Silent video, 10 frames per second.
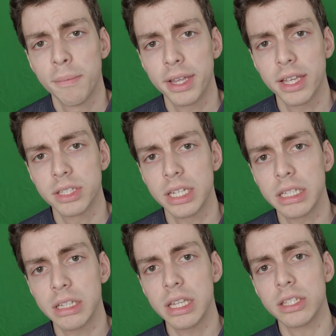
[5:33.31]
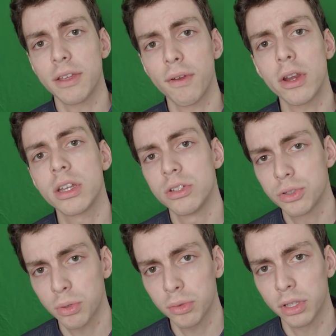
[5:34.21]
because it is a very
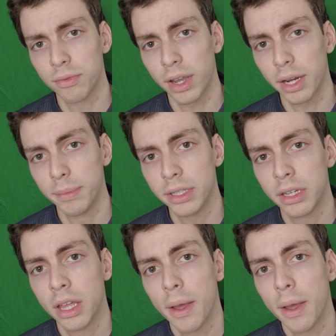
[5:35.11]
controlled environment,